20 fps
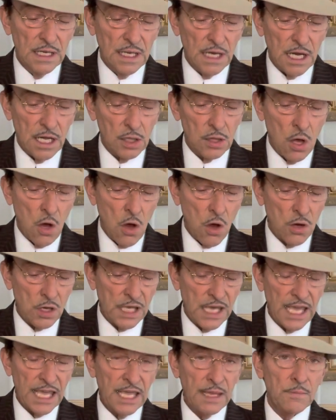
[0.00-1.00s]
along
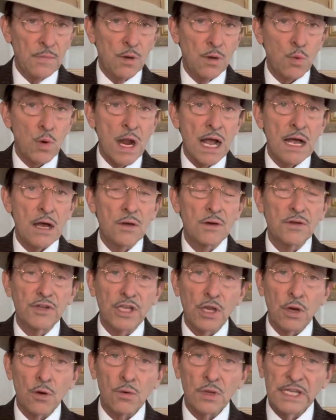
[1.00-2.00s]
came around
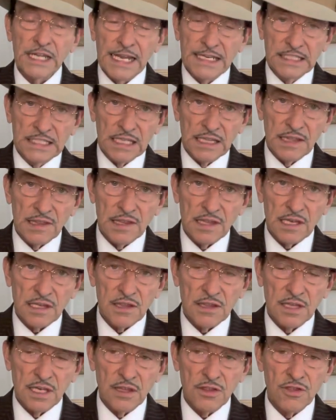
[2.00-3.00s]
the early
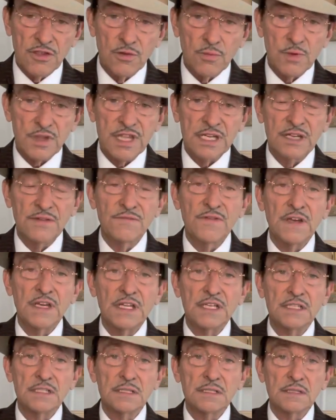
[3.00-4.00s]
1860s, there was an
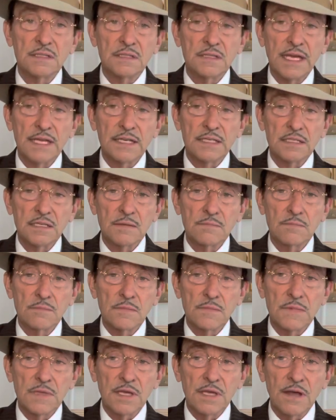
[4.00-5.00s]
event that
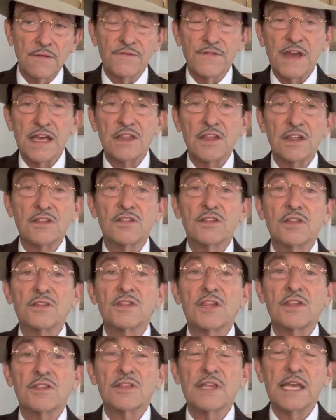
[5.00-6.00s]
affects us to
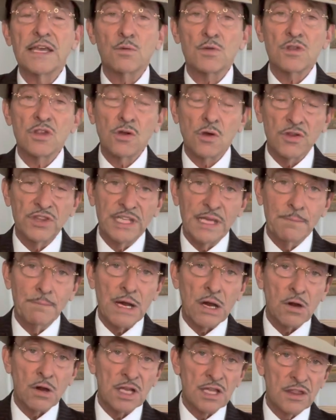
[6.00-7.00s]
this day. It was called the
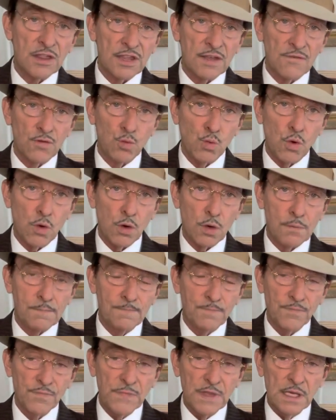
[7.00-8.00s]
American Civil War.
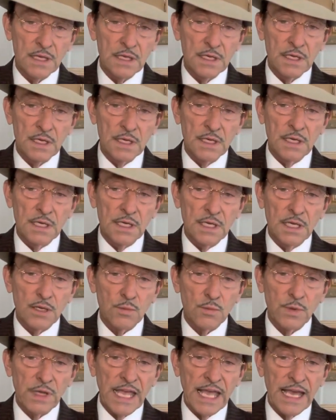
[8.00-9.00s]

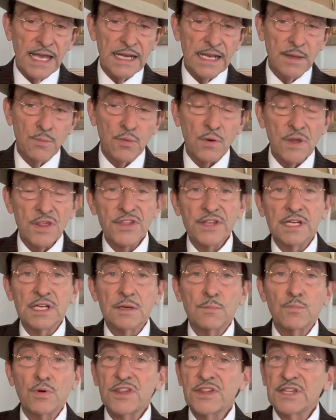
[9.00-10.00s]
And we had a
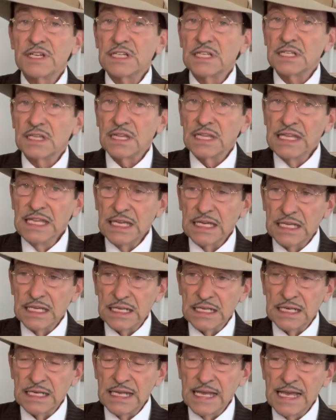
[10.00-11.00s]
president, President
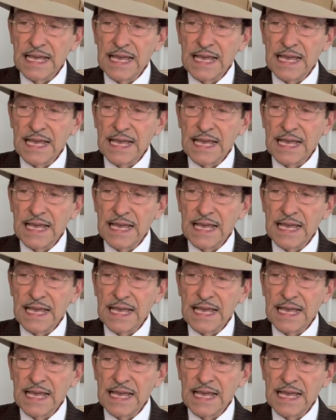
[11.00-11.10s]
Lincoln,